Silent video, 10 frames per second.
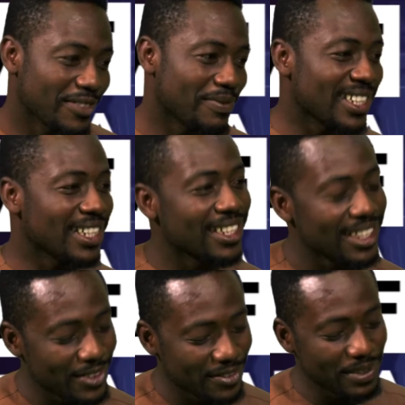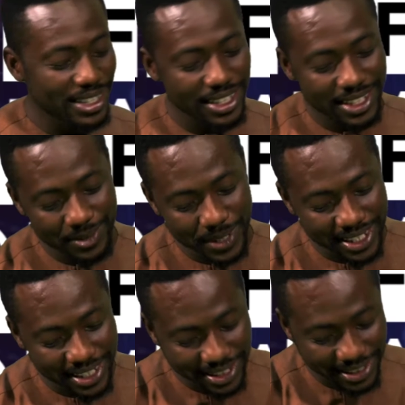
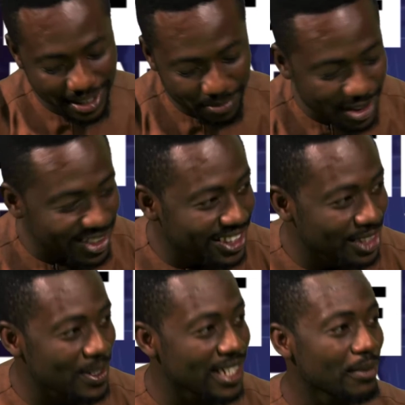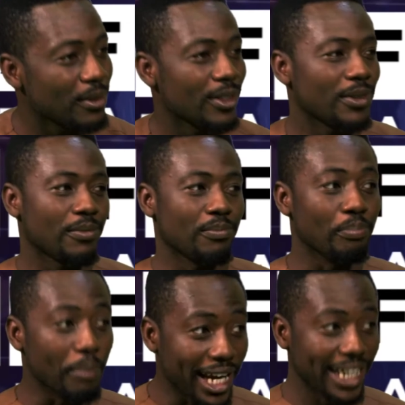We're in this same country where
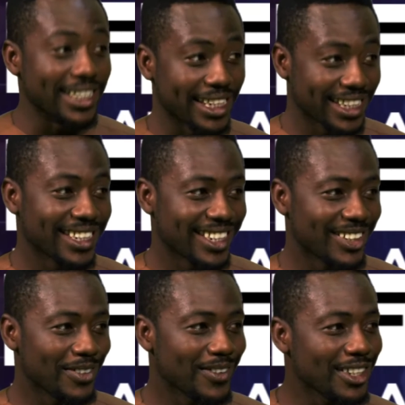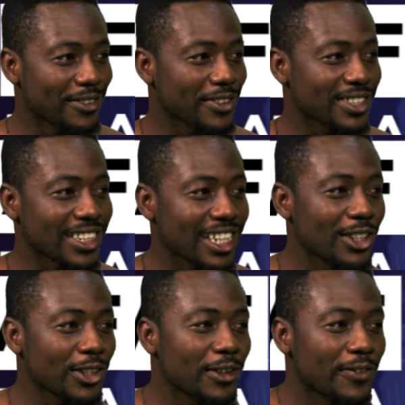men, where you feel say
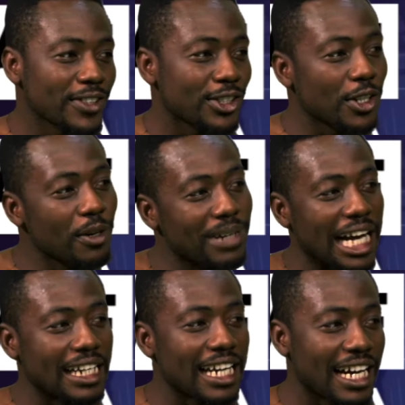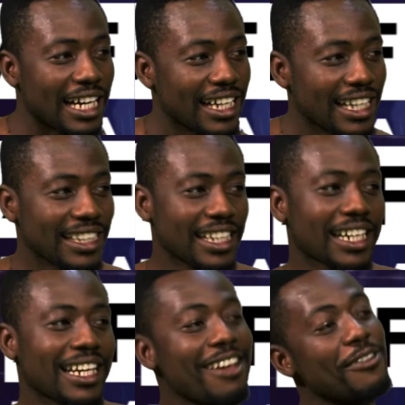they don't go fit jump canal,
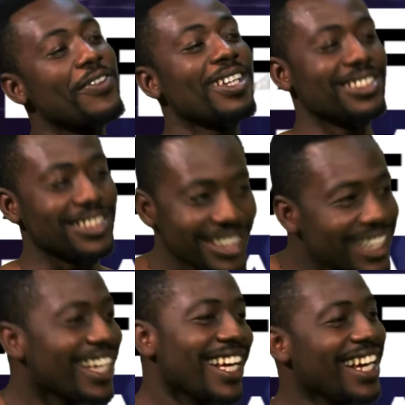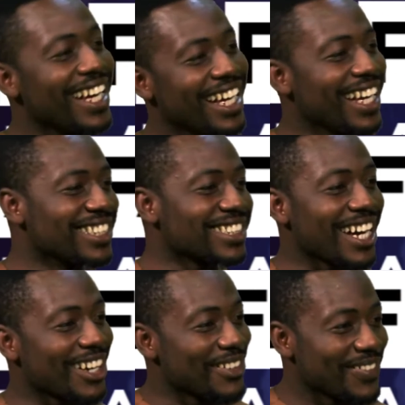they climb fence,
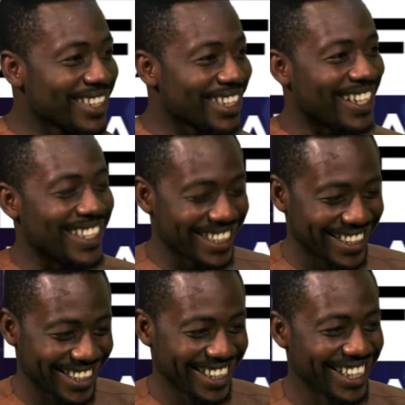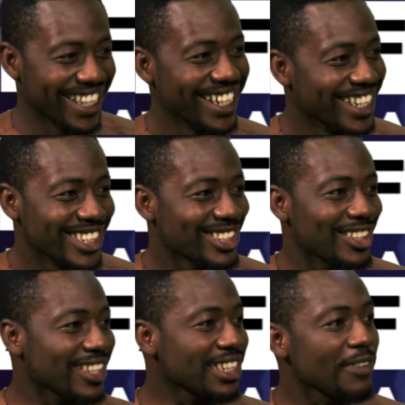enter government.
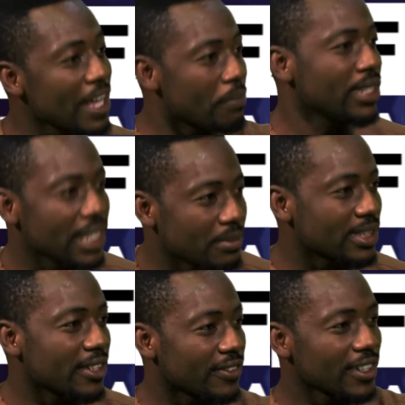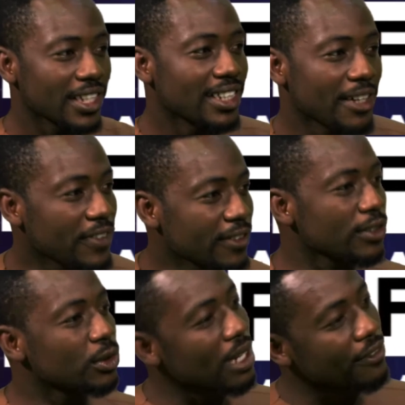So not if they beat themselves, they feel
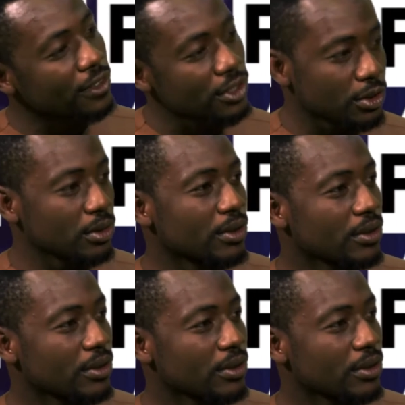even do one for sure.